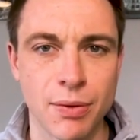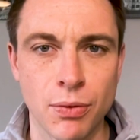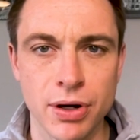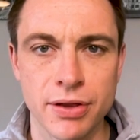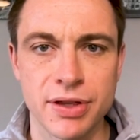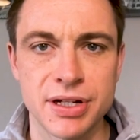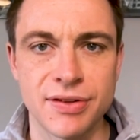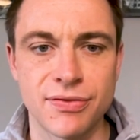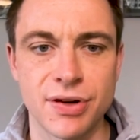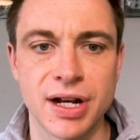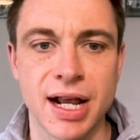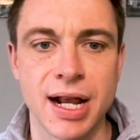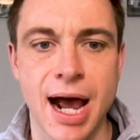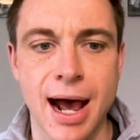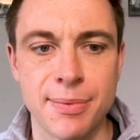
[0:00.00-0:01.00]
What are the different
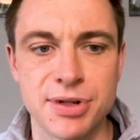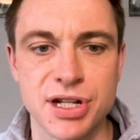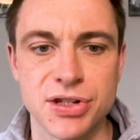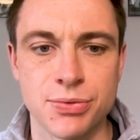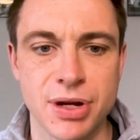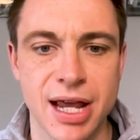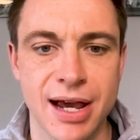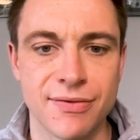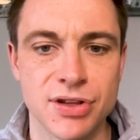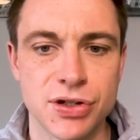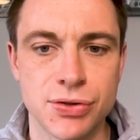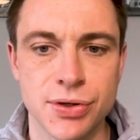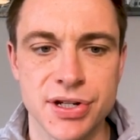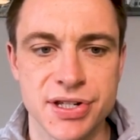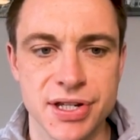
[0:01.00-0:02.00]
options we have, the
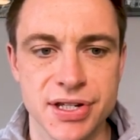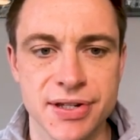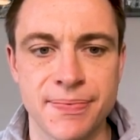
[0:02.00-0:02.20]
choices?